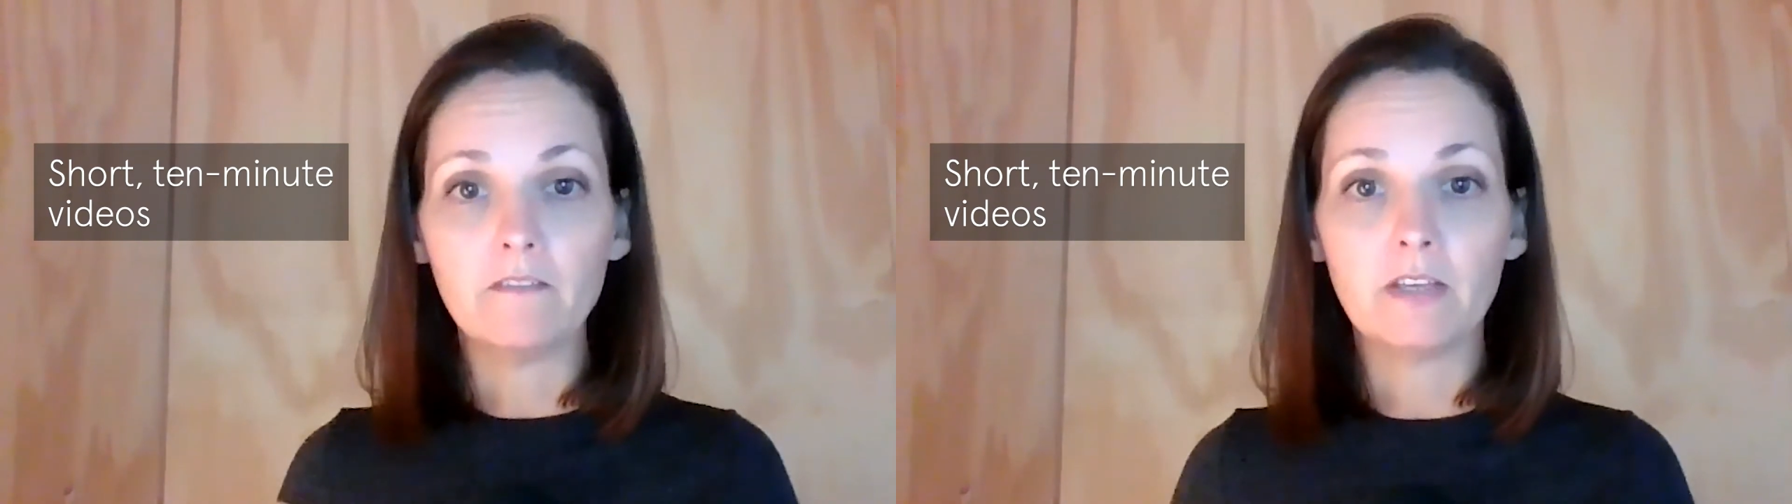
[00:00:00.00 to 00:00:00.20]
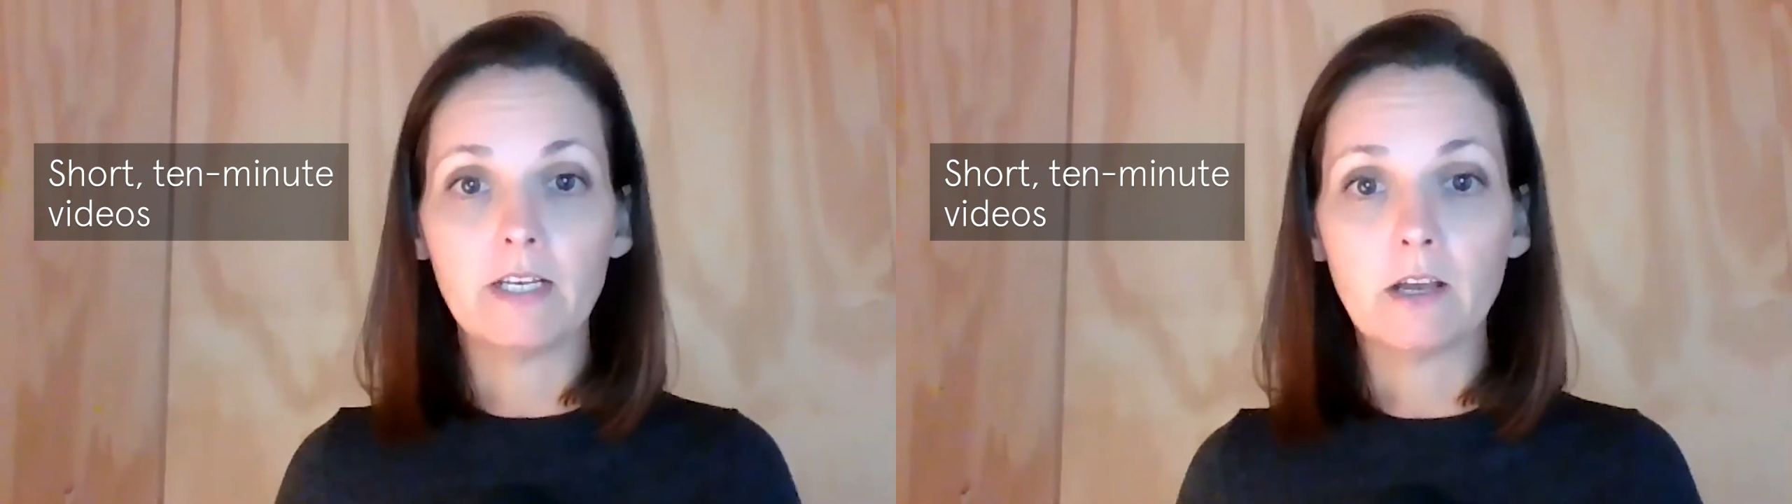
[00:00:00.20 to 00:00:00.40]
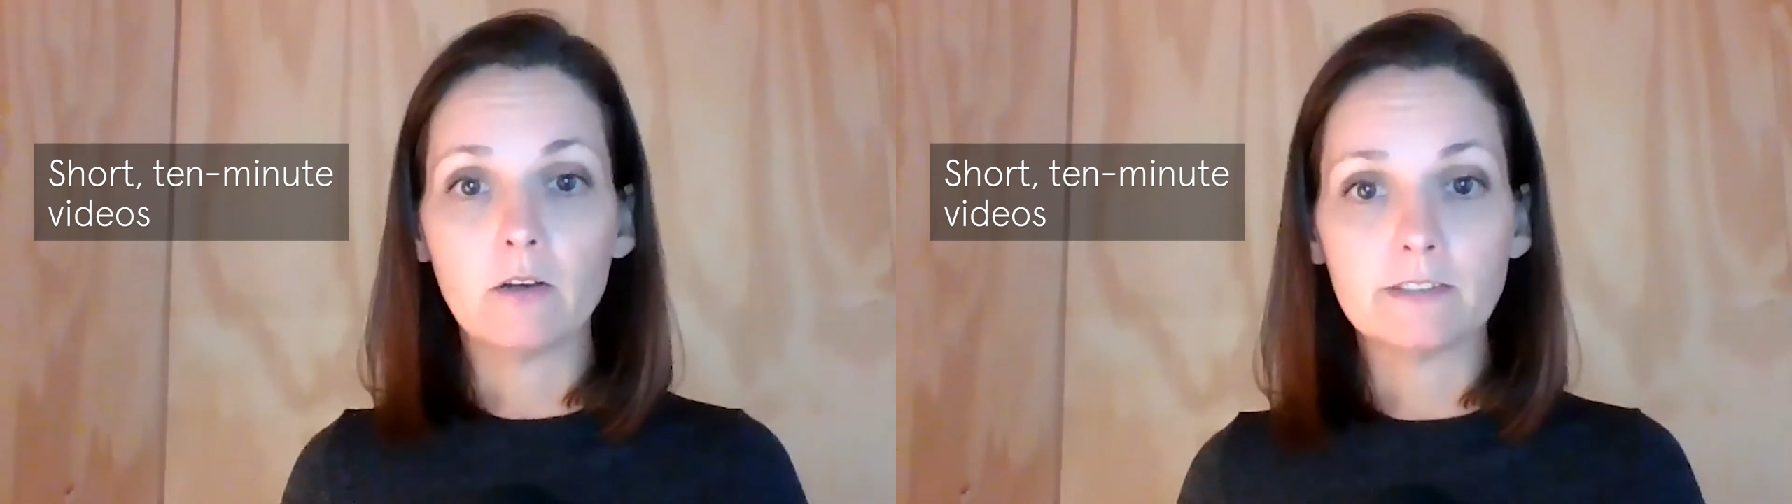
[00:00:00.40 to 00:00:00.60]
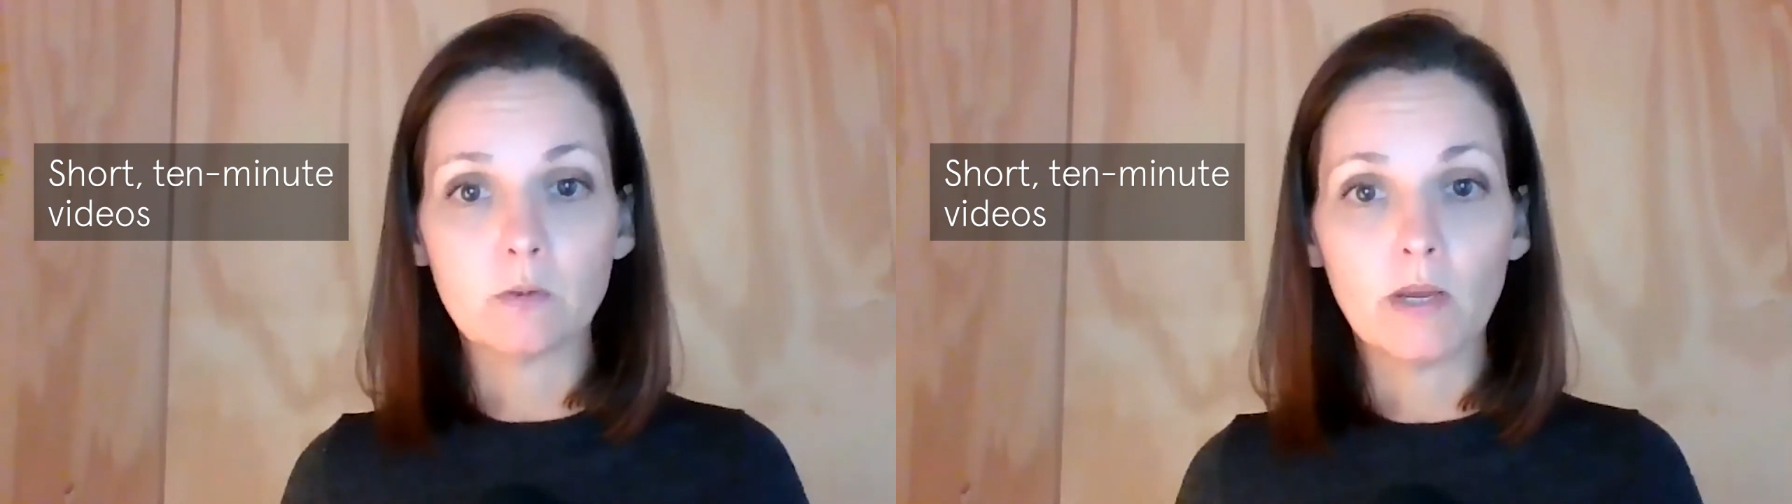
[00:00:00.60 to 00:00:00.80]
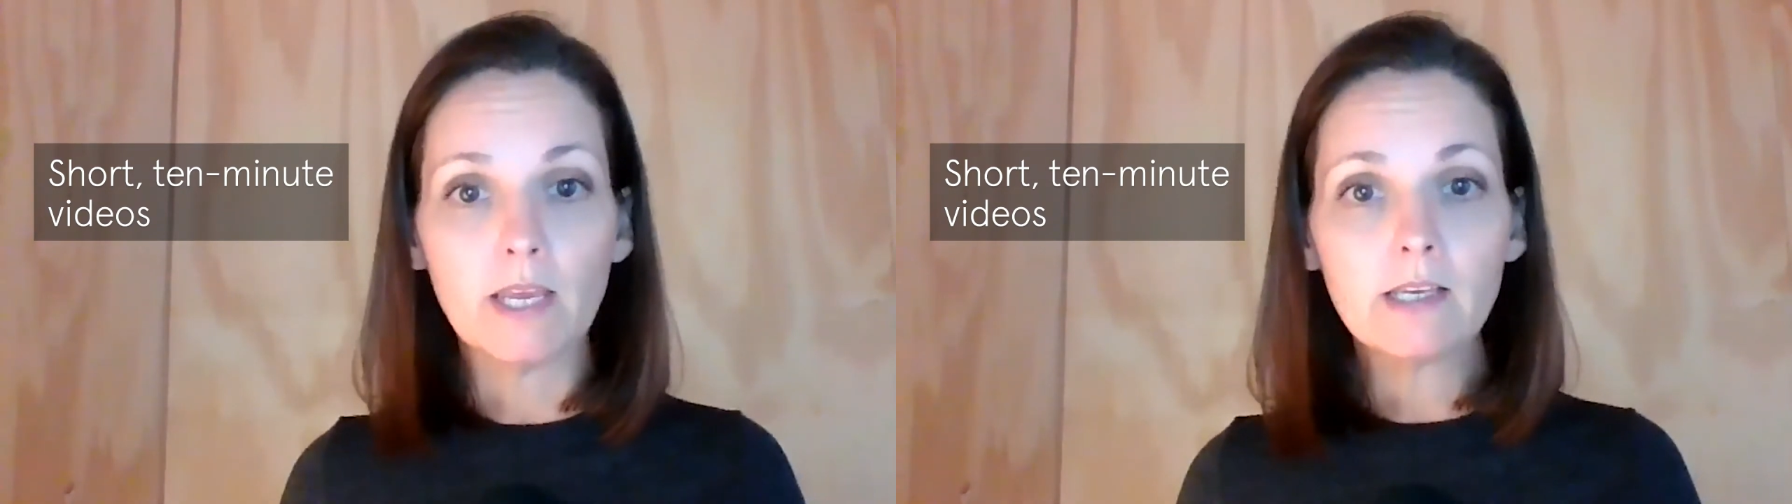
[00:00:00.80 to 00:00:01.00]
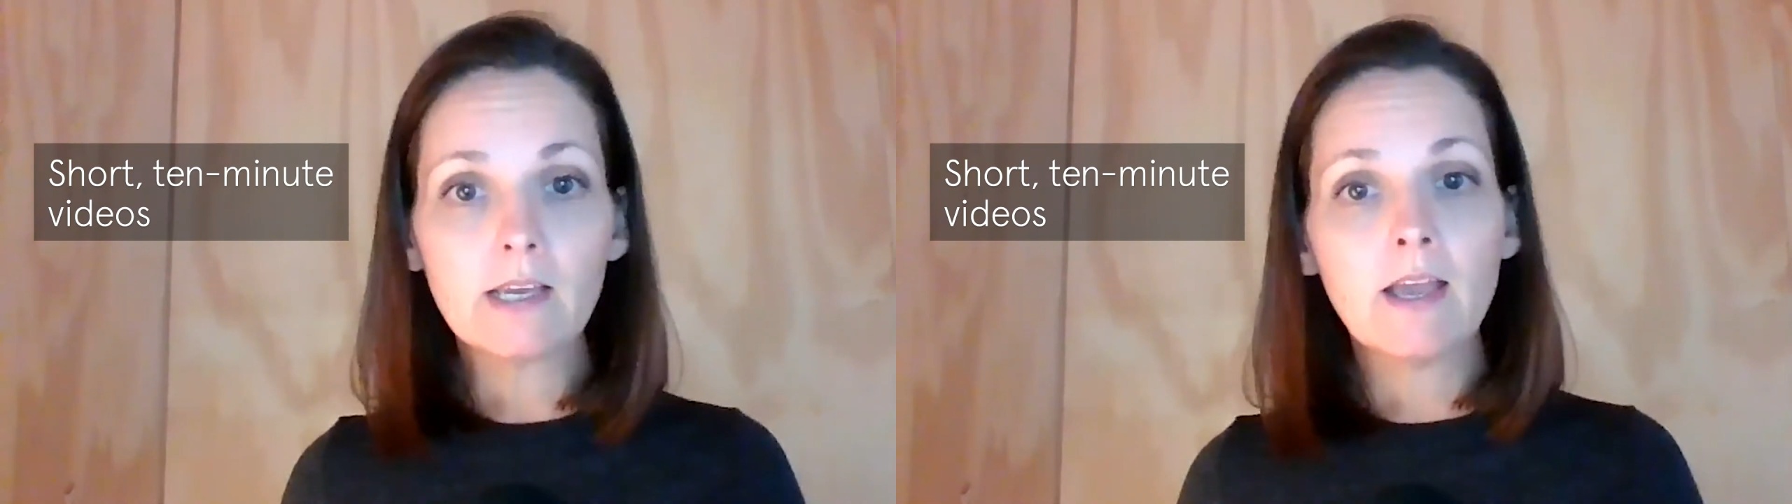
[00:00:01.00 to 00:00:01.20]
videos a week.